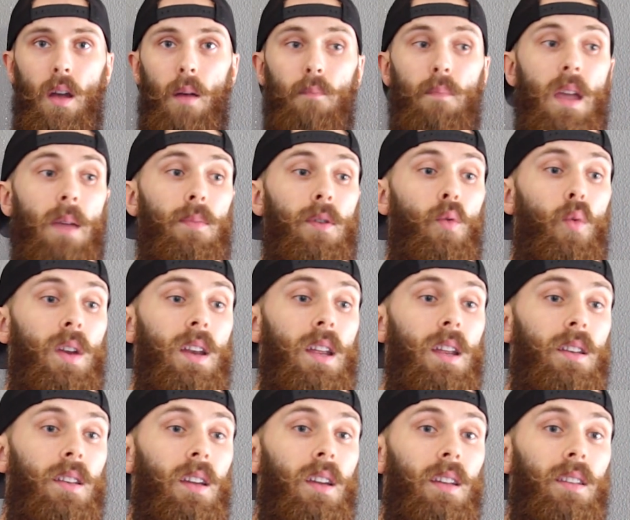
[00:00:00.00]
Maybe we
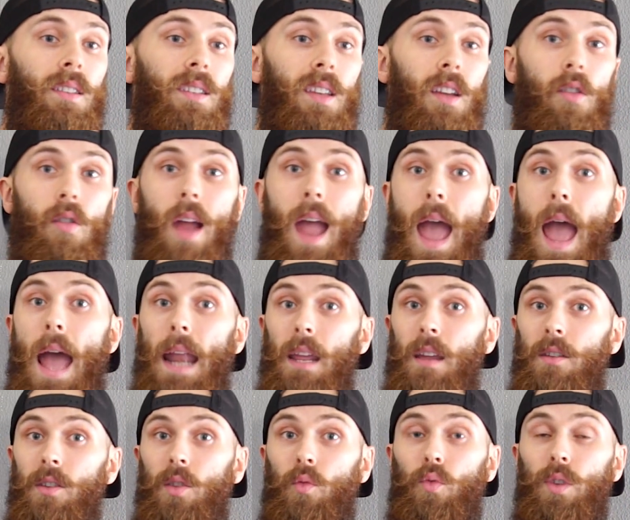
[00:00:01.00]
need to consider
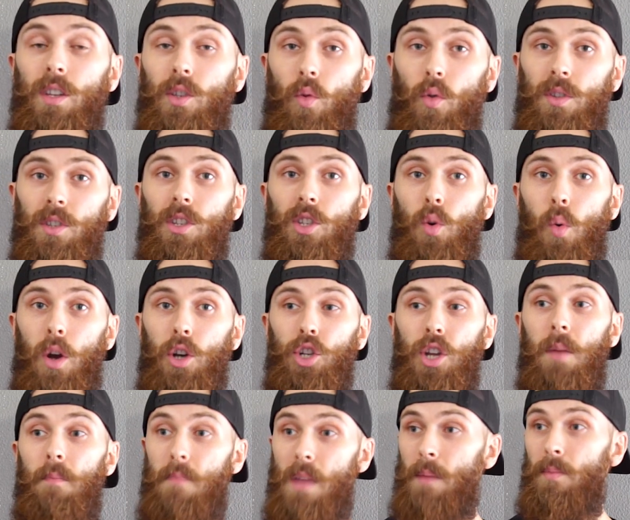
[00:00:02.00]
adding to resources to our gym.